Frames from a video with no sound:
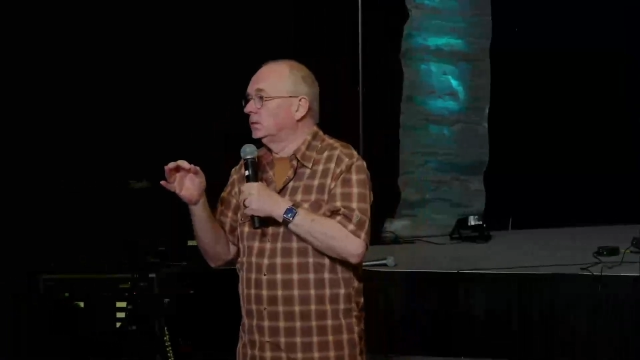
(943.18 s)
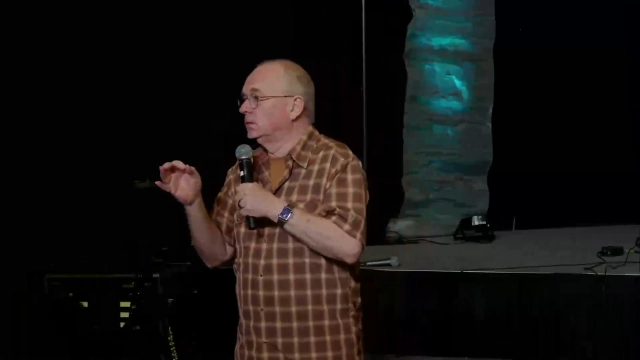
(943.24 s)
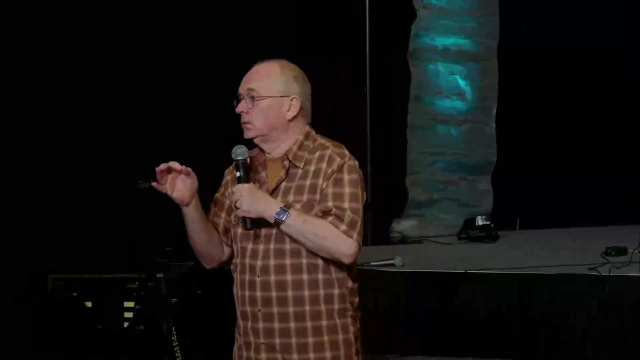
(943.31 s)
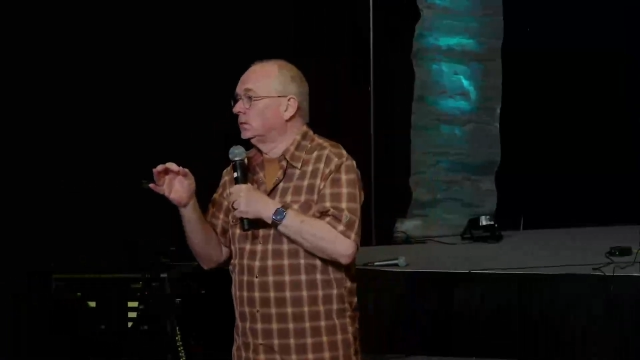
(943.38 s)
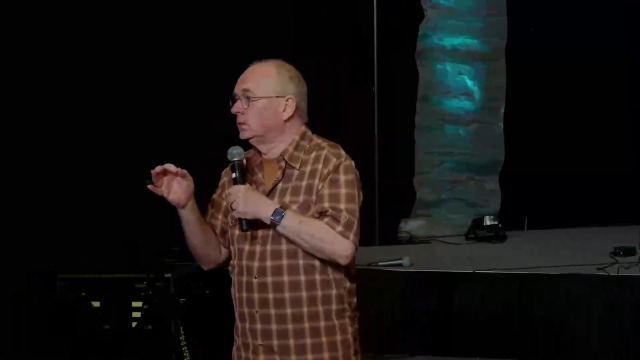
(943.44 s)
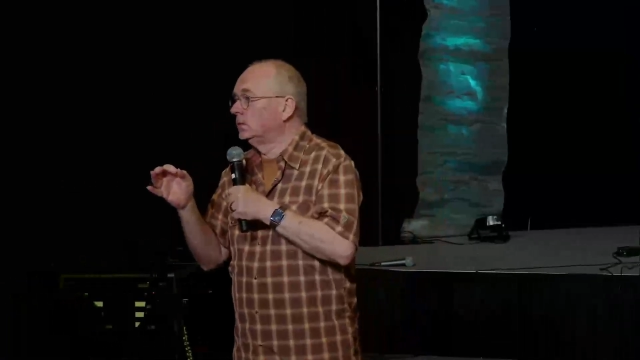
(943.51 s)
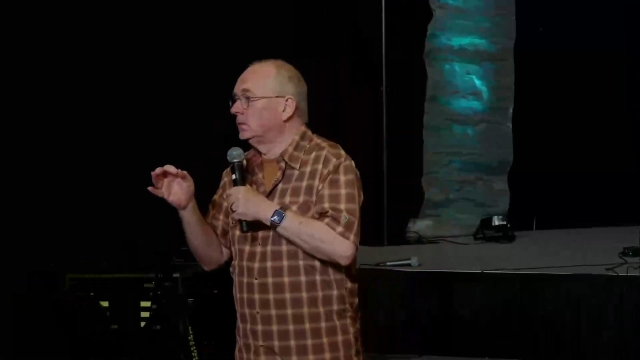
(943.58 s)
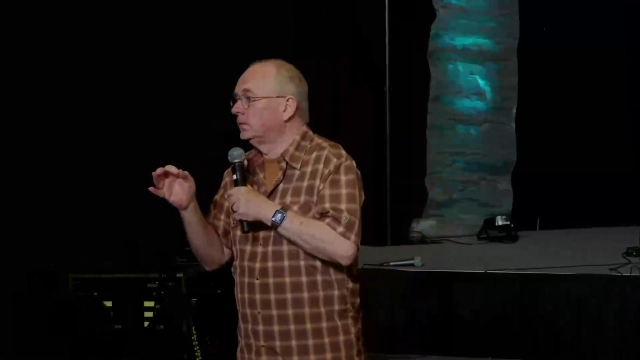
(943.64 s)

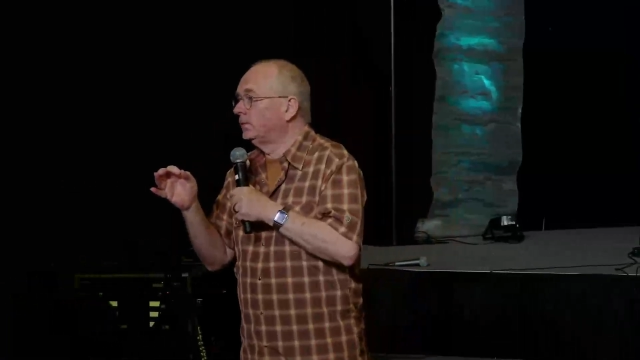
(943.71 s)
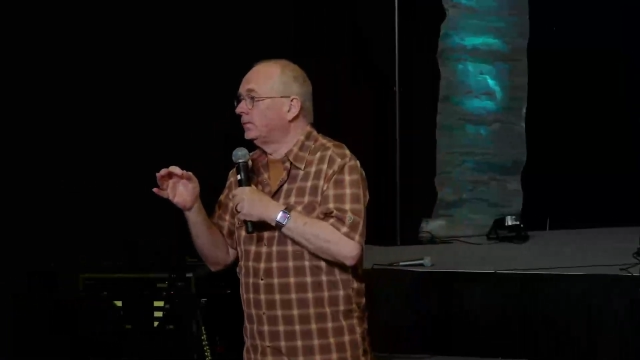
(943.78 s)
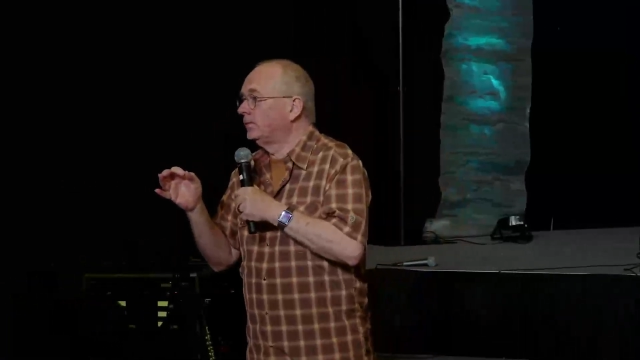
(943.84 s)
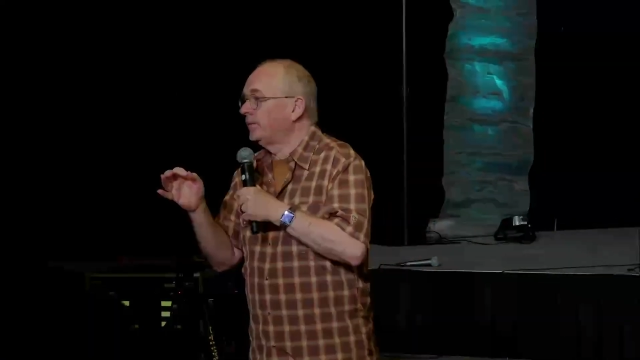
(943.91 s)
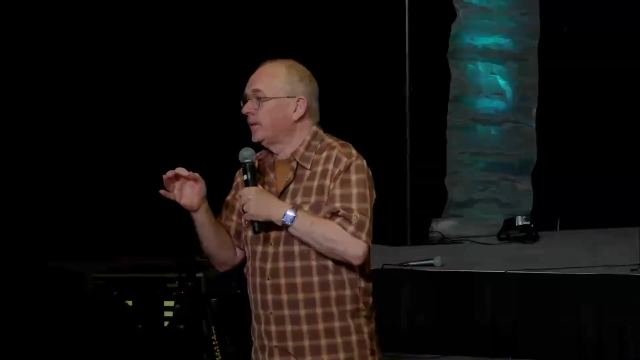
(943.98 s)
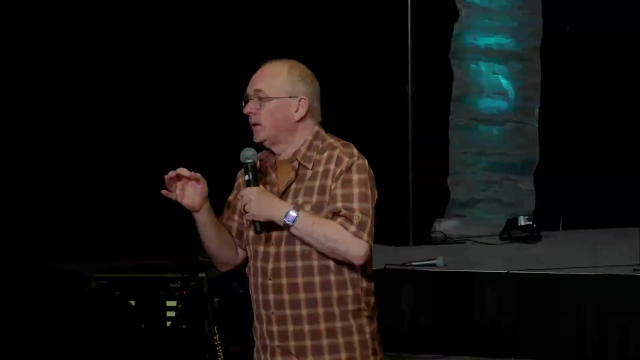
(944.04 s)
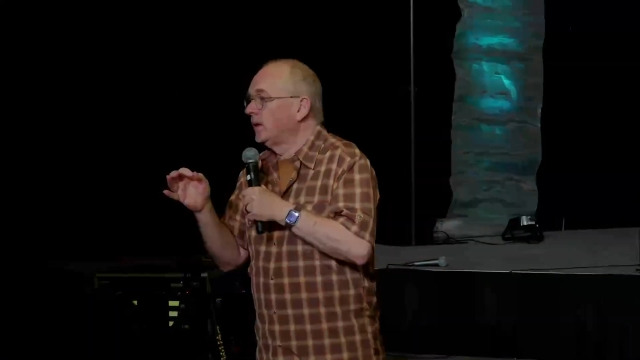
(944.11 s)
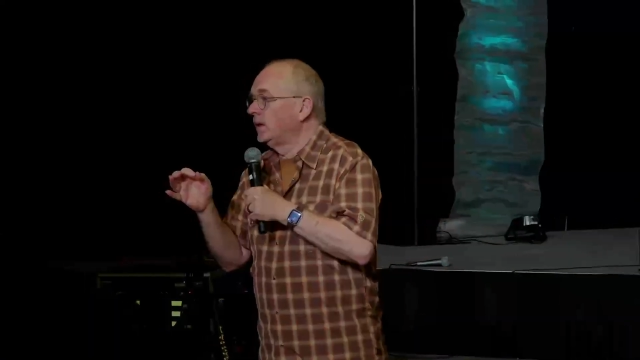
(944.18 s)

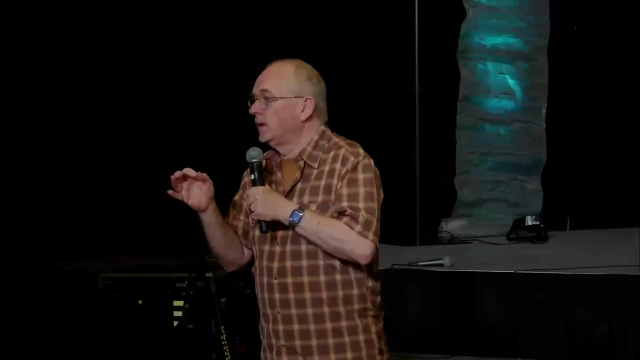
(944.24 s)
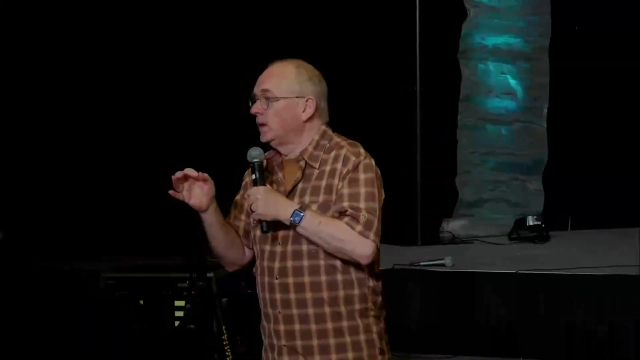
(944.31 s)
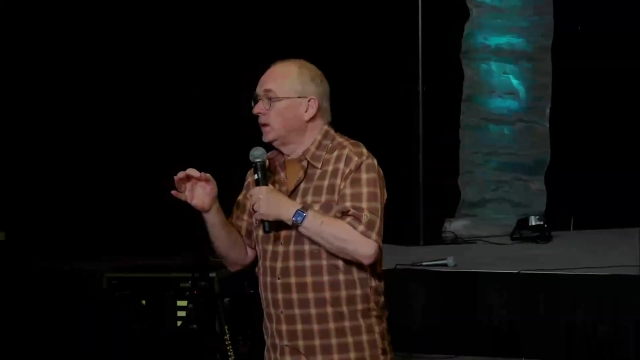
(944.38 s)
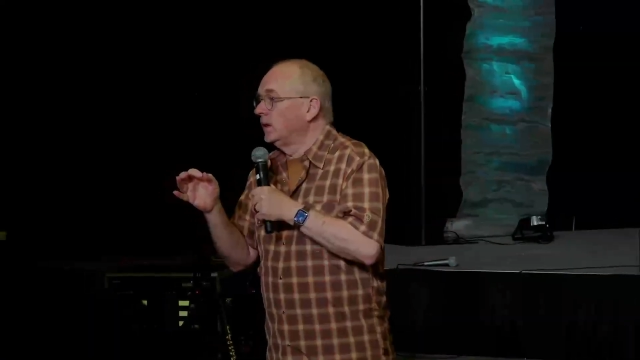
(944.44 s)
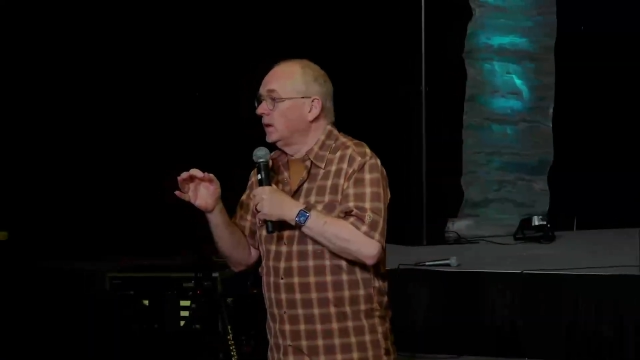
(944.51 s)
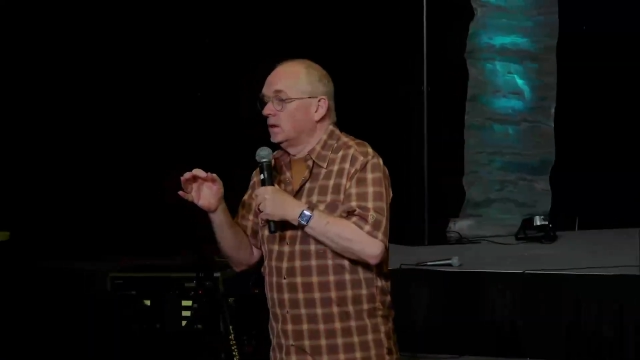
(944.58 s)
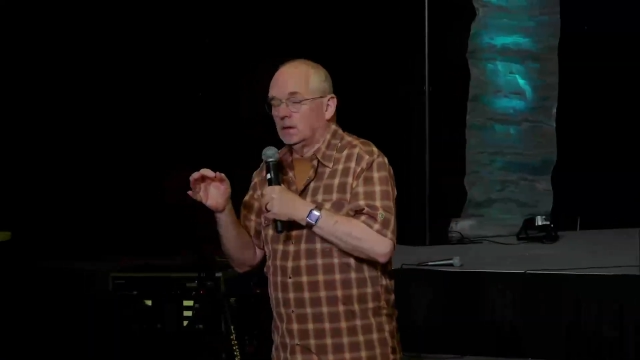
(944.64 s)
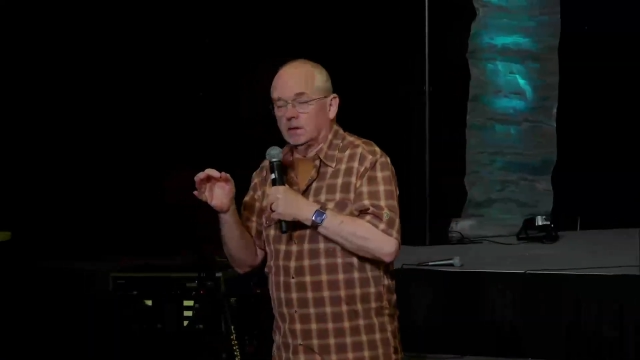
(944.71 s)

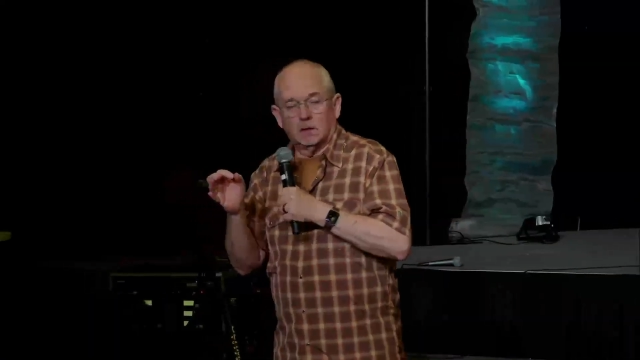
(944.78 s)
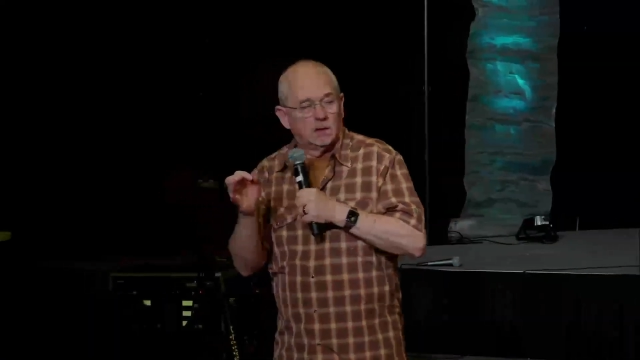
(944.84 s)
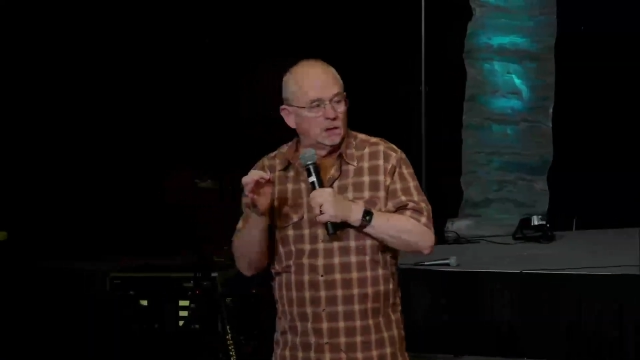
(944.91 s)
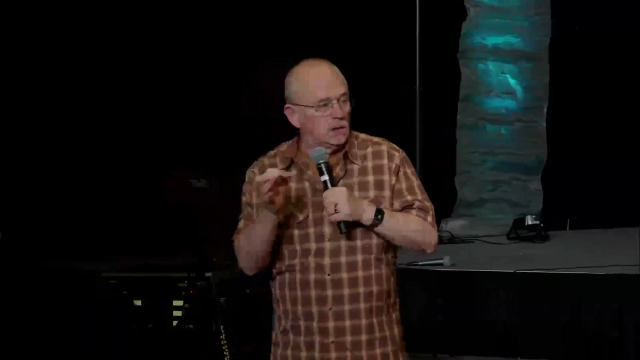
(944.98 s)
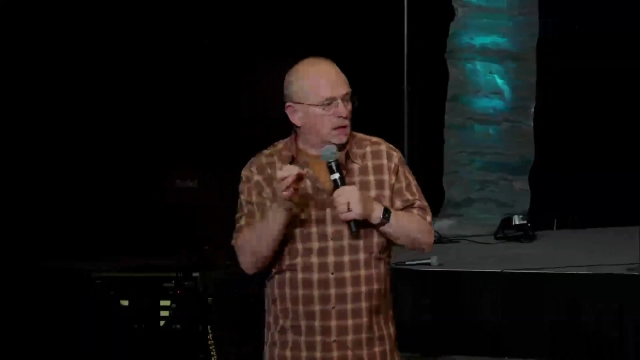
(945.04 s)
[no speech]